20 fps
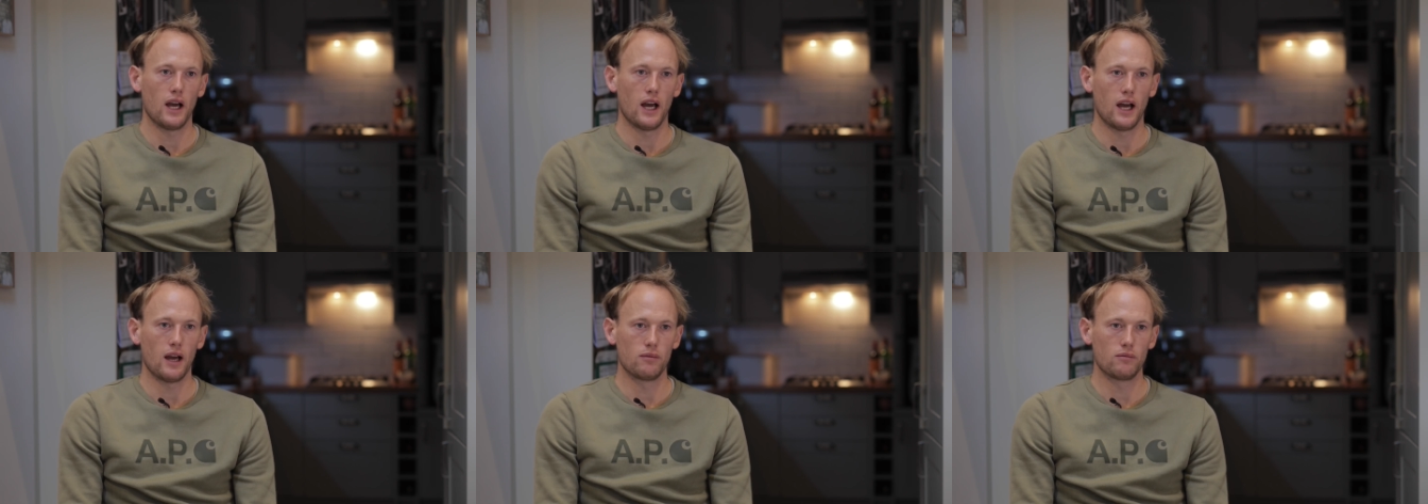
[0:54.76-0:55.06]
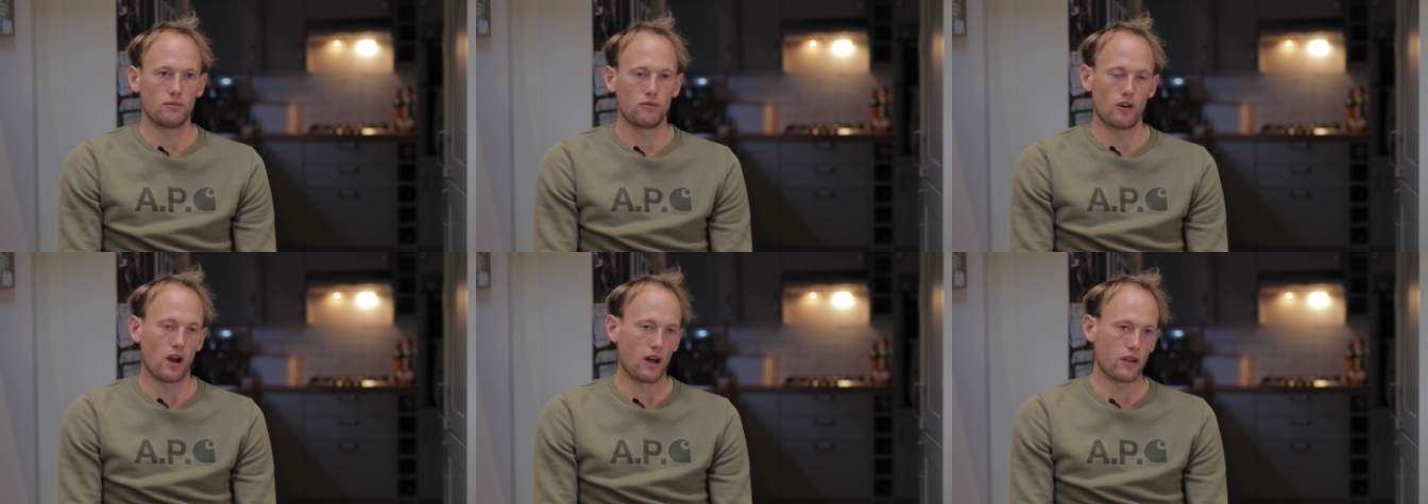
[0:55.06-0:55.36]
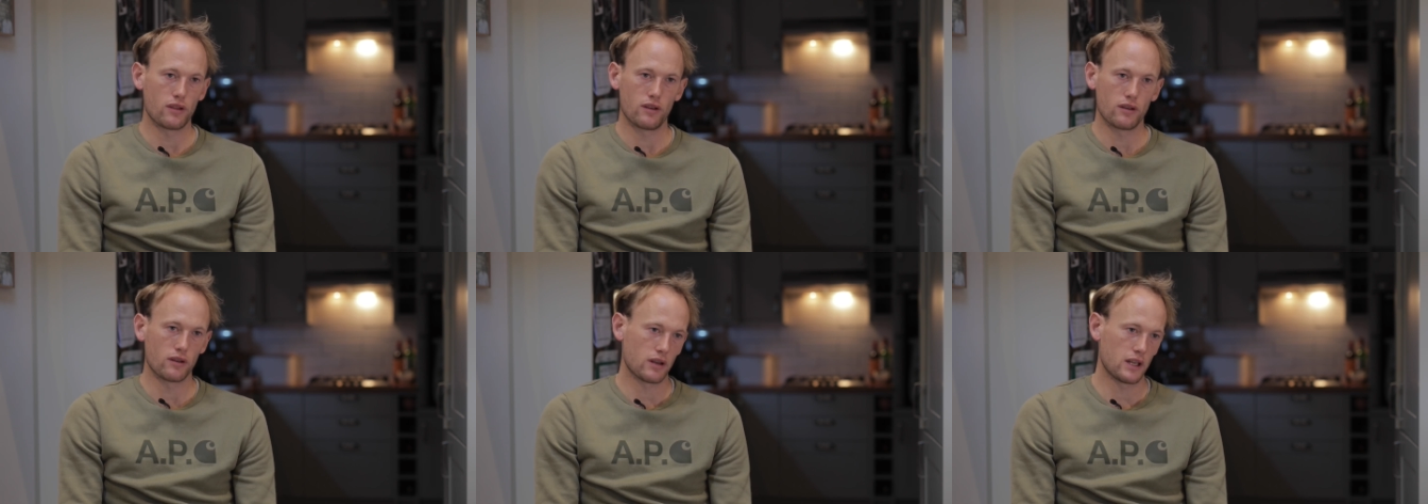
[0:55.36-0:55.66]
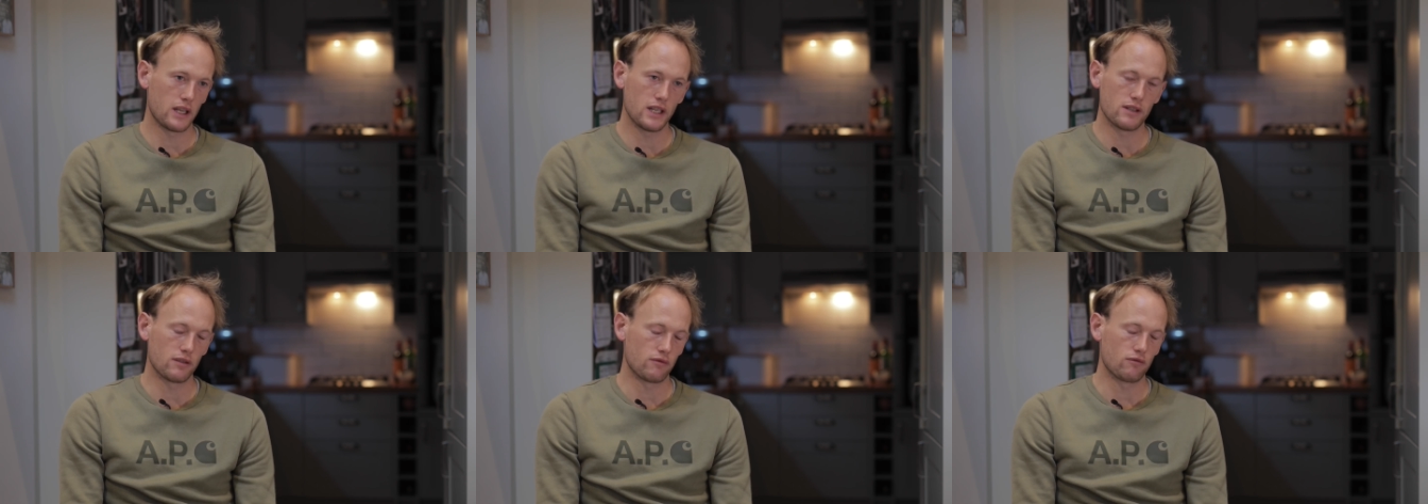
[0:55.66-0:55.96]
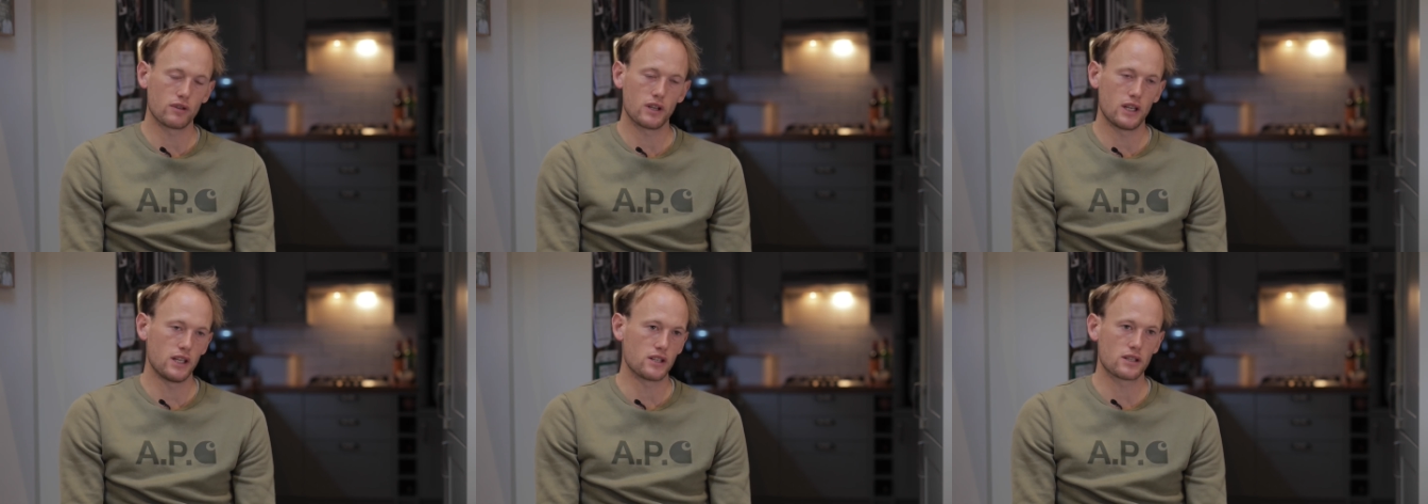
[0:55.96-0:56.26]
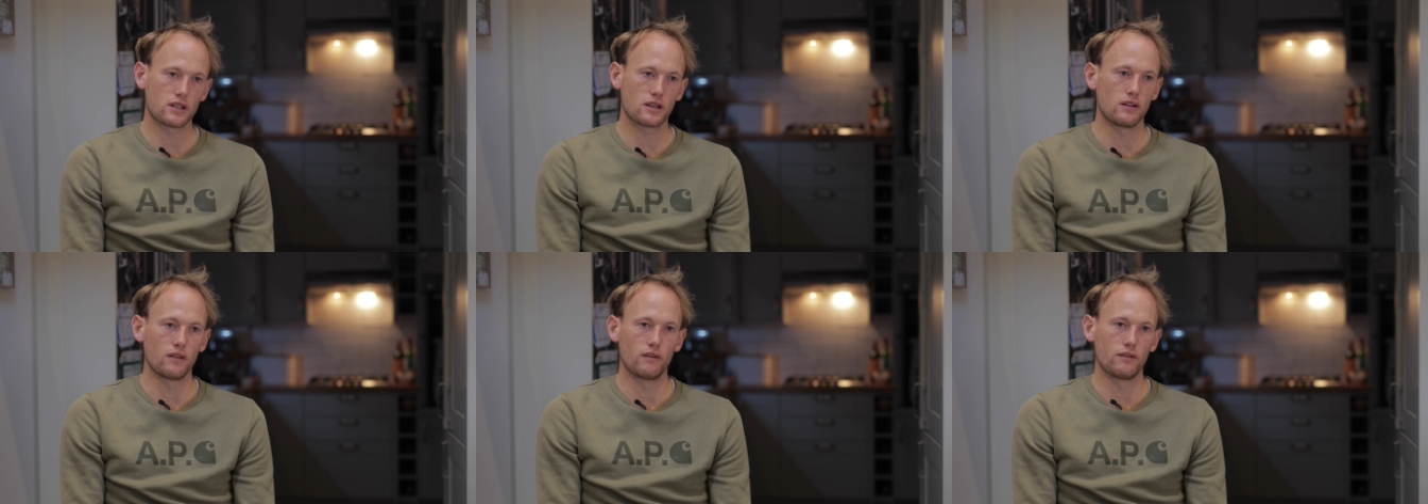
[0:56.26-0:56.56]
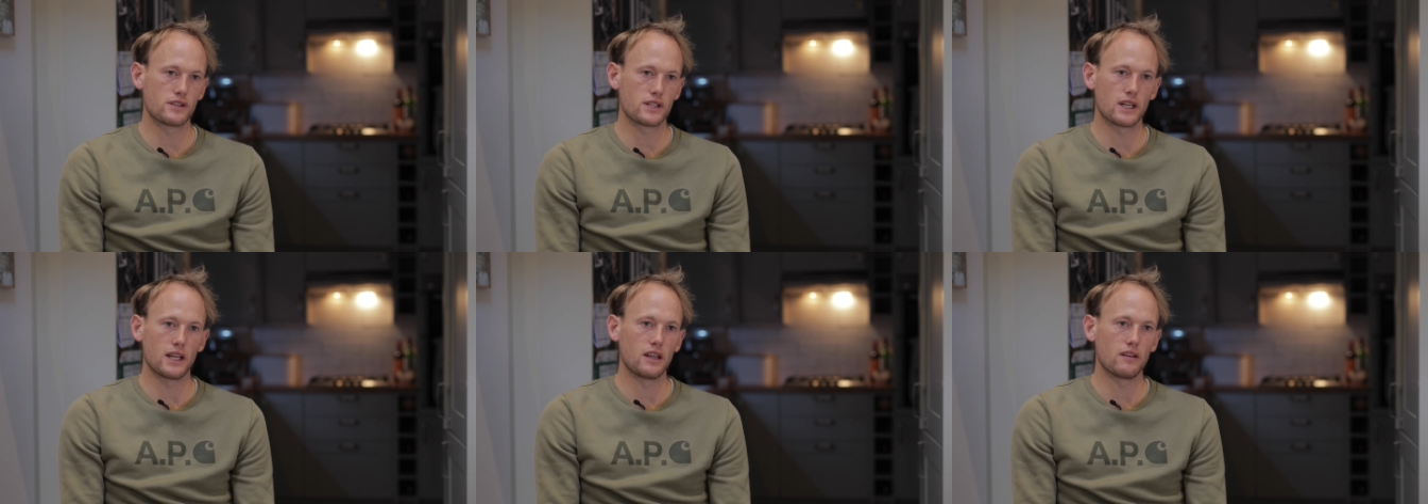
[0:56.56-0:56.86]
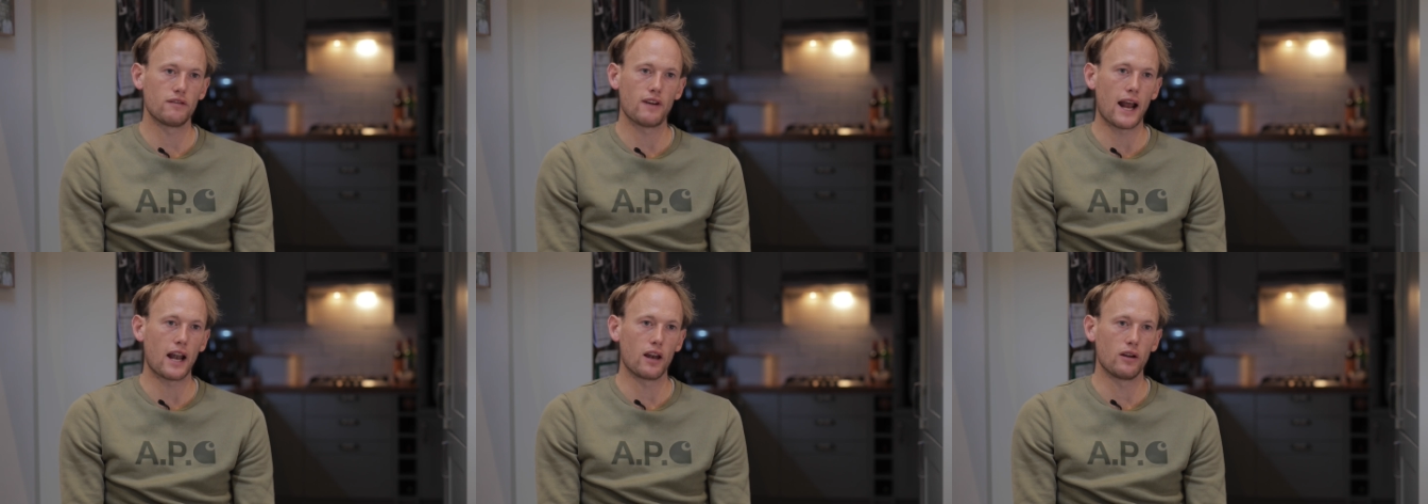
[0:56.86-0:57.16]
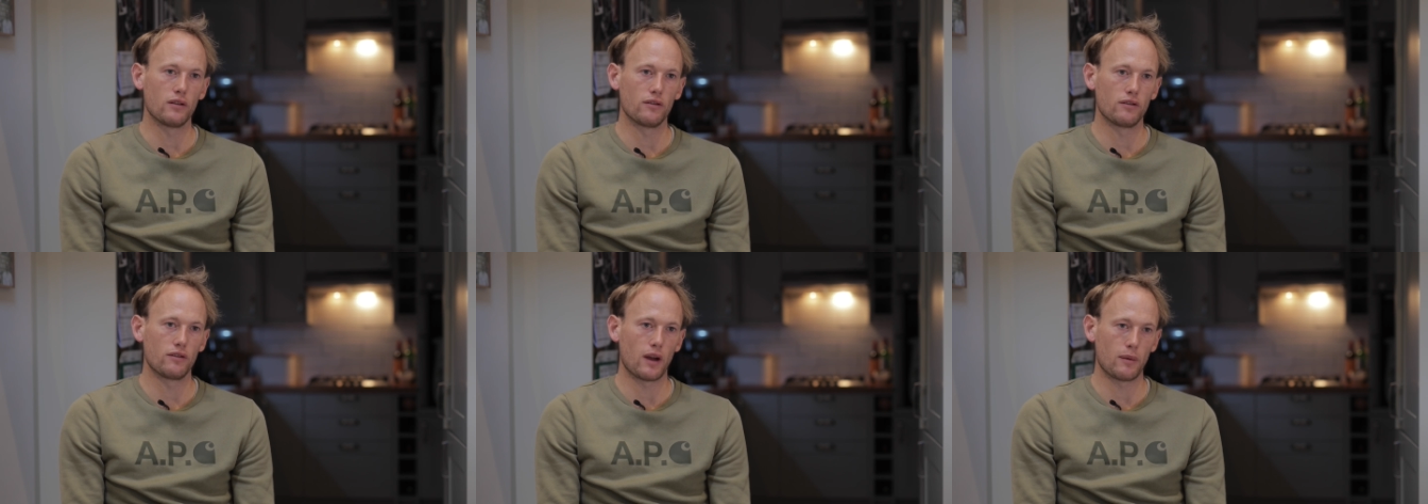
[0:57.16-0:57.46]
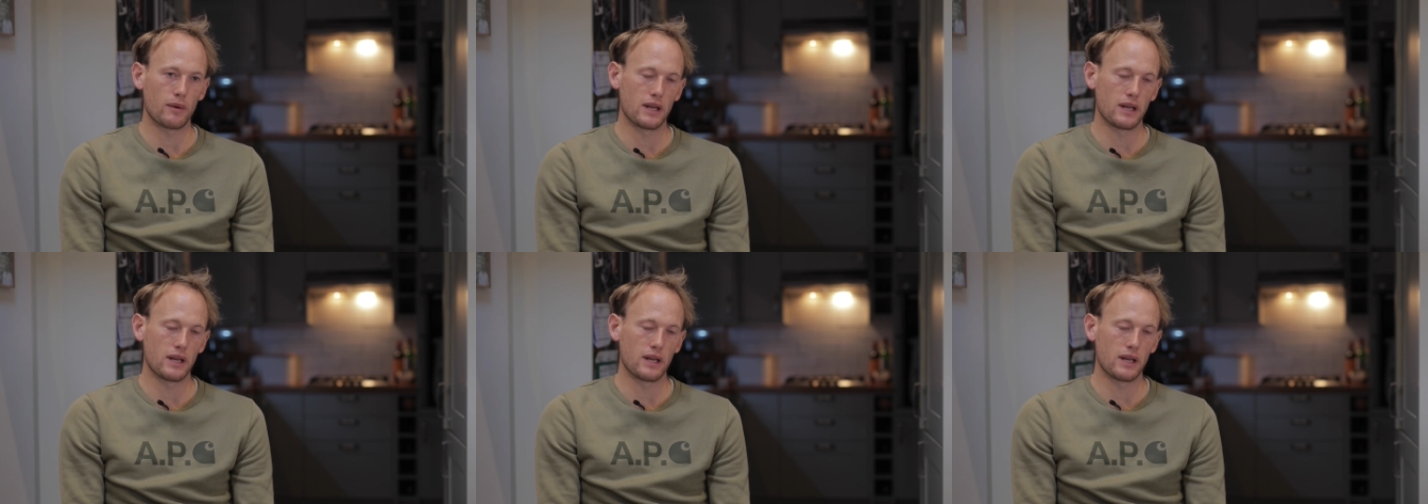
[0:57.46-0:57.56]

Um, rather than, he didn't, he just couldn't see the value of,